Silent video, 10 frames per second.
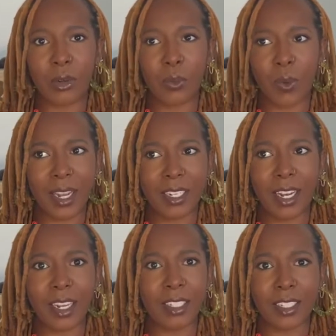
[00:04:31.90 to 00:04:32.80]
why
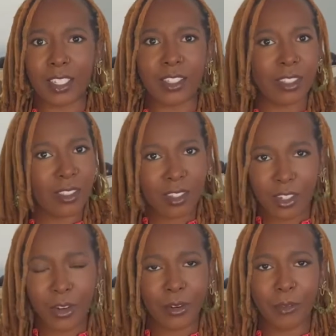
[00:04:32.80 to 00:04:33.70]
not, let's
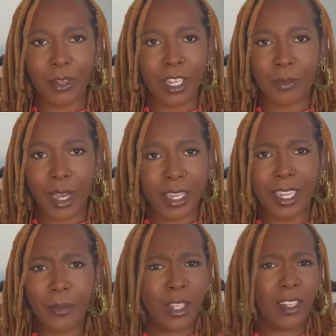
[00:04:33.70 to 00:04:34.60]
go to freaking
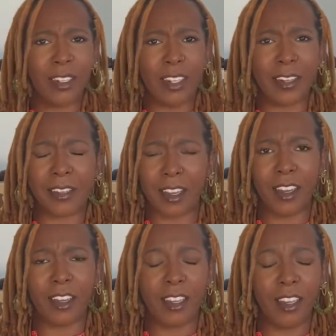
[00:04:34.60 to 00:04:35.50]
Miami,
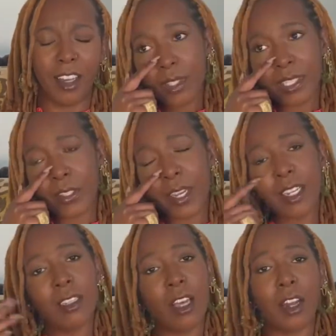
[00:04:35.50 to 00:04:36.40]
duh. So I had a
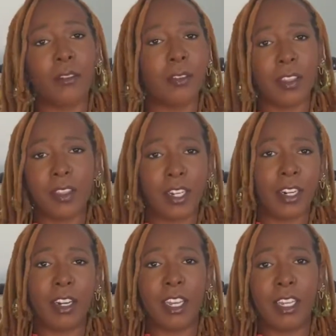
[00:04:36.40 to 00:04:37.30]
lot of fun
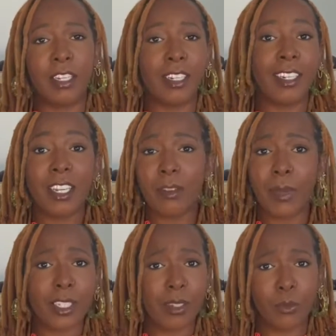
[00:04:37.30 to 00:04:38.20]
there, and again
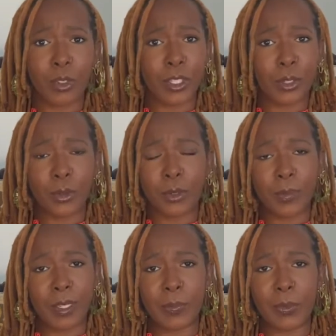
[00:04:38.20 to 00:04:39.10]
met some really cool
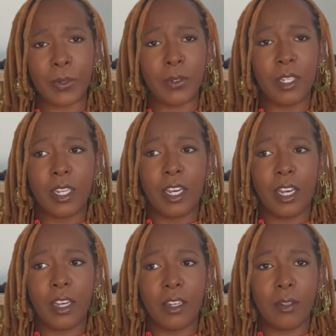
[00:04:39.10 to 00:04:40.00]
people,
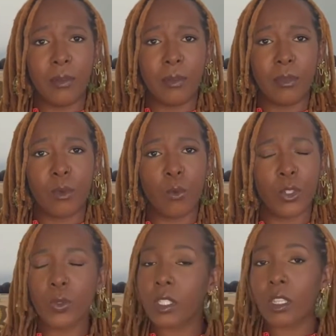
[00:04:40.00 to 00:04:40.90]
which
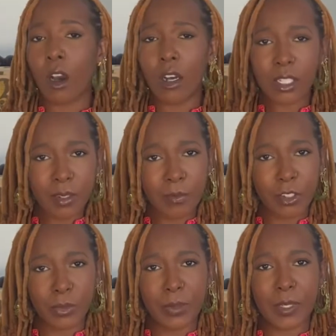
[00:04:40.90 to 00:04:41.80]
was awesome for
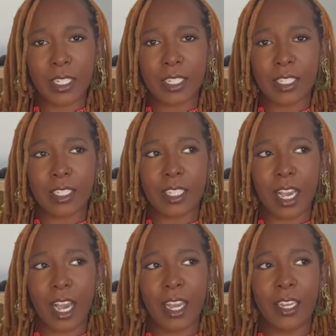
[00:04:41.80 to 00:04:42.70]
me because
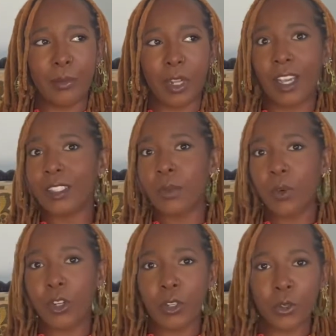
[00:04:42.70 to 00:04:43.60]
I am not
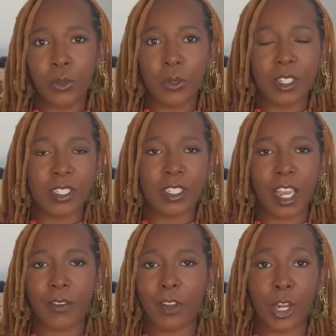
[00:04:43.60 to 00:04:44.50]
someone who is
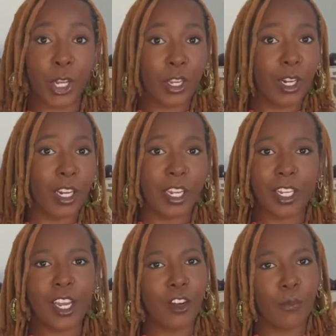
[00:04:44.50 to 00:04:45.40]
very good at getting
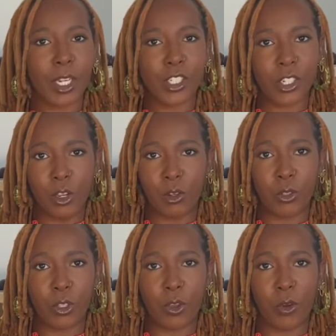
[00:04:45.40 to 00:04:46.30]
out of my shell.
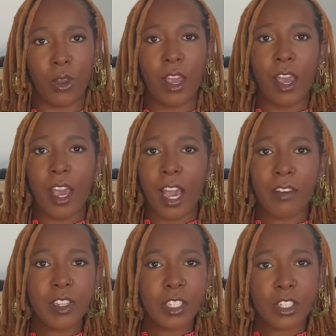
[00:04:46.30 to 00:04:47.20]
So
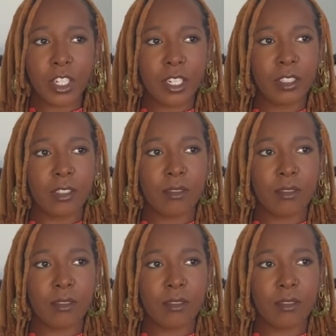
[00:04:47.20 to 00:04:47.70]
having the chance